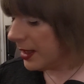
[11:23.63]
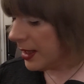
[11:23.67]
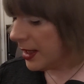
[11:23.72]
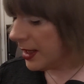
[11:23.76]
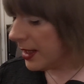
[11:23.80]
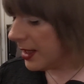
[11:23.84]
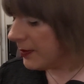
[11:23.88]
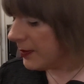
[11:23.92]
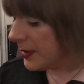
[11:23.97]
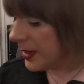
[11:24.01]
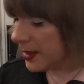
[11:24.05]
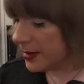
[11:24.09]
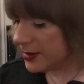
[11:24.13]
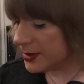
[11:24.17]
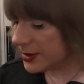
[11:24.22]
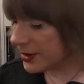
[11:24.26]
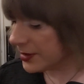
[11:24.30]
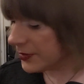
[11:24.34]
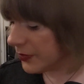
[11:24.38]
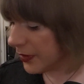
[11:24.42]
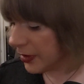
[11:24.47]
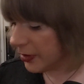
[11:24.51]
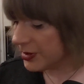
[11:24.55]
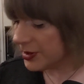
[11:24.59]
And yeah,
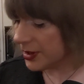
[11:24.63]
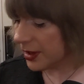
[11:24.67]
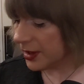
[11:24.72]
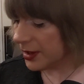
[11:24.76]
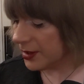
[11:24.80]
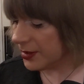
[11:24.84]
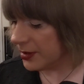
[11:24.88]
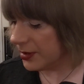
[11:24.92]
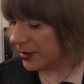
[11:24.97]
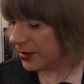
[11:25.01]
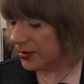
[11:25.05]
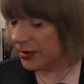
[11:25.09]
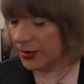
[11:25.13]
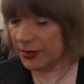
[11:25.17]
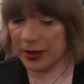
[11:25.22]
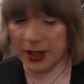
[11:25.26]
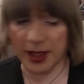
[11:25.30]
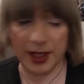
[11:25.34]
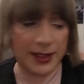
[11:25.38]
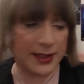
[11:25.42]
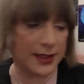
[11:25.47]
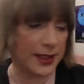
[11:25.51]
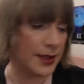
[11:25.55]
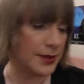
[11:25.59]
so very solid. Good
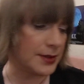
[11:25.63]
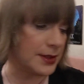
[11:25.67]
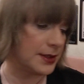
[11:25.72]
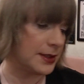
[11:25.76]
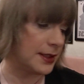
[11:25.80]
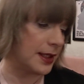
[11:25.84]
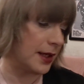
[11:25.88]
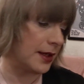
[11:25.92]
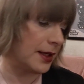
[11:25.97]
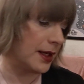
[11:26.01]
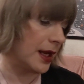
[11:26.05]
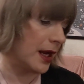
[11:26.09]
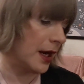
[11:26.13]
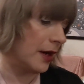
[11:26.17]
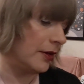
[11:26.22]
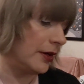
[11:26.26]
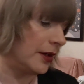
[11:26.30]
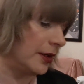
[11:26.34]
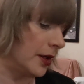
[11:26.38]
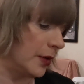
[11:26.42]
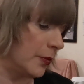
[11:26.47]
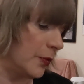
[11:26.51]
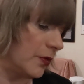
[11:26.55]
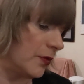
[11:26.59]
8 out of 10,
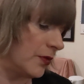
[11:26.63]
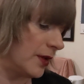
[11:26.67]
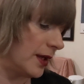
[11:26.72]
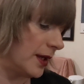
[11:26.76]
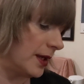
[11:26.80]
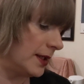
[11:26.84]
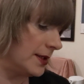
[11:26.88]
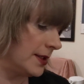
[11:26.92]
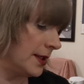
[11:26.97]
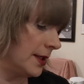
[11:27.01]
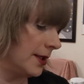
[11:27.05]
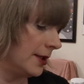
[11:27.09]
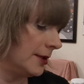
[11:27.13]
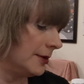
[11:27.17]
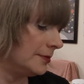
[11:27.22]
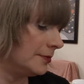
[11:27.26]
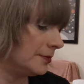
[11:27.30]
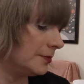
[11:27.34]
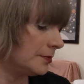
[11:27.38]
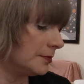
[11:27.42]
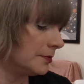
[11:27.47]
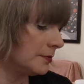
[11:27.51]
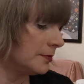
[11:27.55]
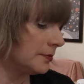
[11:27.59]
carrying on with that.
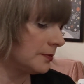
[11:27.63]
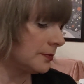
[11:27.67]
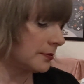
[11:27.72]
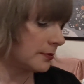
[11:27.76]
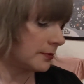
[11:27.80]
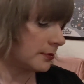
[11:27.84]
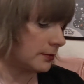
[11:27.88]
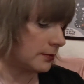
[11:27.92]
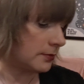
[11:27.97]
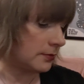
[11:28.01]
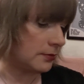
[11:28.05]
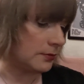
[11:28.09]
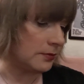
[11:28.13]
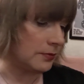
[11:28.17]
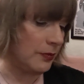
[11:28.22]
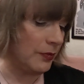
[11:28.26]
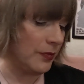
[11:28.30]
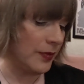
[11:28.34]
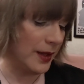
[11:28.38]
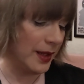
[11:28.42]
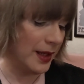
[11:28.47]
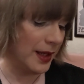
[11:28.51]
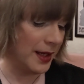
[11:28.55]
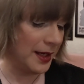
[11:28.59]

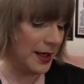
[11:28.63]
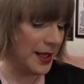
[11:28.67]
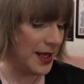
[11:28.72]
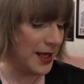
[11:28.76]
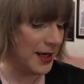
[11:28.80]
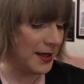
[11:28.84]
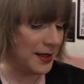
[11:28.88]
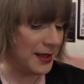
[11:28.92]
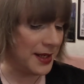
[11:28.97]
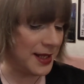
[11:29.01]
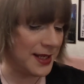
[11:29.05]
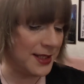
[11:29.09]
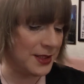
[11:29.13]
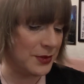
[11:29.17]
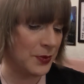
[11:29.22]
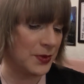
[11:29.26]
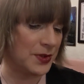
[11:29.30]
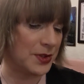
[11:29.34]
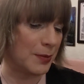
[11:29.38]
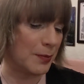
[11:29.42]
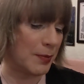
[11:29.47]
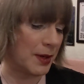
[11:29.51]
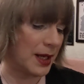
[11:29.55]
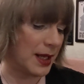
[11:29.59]
And then this
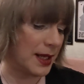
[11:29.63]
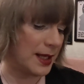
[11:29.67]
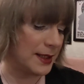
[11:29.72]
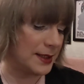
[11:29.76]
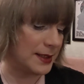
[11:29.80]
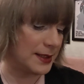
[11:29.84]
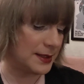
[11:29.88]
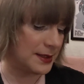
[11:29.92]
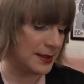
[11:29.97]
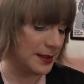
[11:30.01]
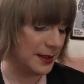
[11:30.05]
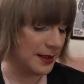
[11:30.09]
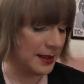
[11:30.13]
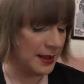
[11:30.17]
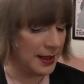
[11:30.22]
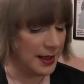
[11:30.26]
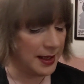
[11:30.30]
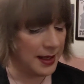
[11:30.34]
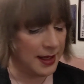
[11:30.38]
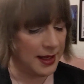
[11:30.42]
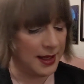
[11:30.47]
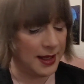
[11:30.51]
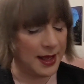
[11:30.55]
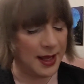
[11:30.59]
was a blast.
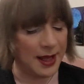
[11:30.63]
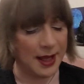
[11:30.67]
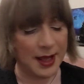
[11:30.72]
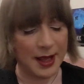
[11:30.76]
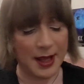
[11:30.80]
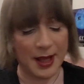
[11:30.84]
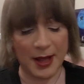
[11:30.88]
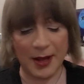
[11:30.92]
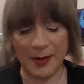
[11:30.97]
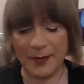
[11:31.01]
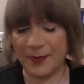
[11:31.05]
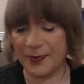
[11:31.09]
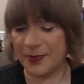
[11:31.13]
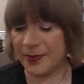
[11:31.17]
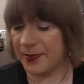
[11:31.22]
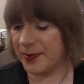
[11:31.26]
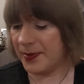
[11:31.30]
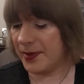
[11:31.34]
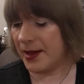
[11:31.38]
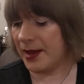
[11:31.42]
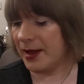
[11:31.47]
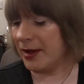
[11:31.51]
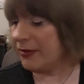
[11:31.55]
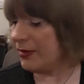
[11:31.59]

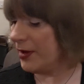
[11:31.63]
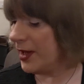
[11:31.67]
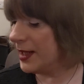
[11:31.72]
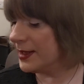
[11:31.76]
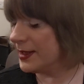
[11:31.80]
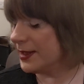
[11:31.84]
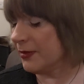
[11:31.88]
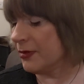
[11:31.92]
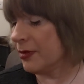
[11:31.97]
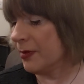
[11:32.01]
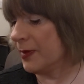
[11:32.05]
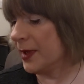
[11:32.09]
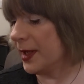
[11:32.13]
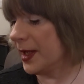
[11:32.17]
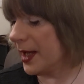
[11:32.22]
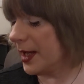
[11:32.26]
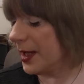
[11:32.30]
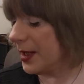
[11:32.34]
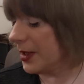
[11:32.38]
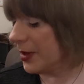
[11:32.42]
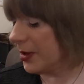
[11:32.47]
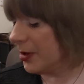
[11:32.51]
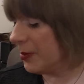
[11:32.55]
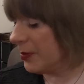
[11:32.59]
I've liked it from the
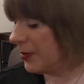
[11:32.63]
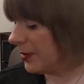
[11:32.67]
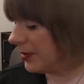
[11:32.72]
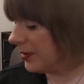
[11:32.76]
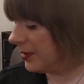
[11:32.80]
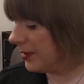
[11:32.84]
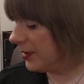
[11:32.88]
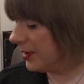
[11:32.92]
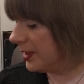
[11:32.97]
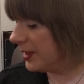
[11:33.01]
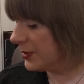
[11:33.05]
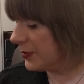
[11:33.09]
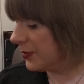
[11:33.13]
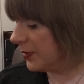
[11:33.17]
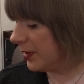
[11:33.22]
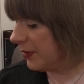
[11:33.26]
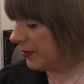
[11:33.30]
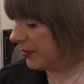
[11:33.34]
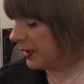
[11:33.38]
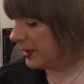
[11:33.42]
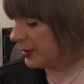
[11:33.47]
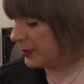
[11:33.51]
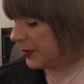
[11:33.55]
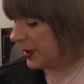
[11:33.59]
get-go, but this one
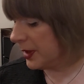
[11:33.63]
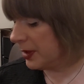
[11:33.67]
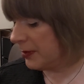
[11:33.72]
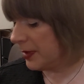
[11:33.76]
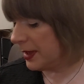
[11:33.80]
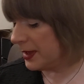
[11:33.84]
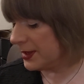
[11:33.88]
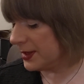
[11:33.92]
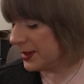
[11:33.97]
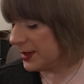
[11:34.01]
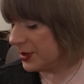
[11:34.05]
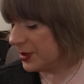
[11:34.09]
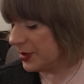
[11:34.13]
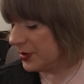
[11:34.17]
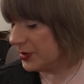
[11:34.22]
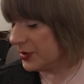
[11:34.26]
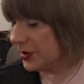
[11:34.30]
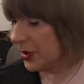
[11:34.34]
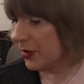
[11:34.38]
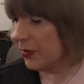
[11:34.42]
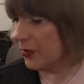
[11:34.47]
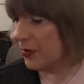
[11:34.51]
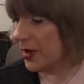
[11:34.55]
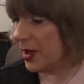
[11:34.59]
I think has been the best issue
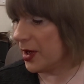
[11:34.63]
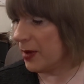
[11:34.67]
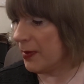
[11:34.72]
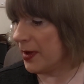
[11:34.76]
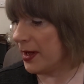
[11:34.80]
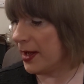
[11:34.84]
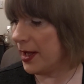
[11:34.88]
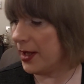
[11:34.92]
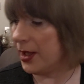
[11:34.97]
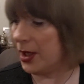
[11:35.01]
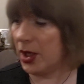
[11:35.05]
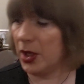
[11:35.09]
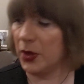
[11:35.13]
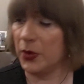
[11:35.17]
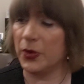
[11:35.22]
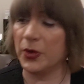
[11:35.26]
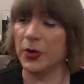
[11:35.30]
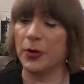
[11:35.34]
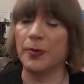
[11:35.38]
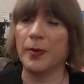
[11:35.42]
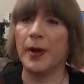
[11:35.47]
so far by Local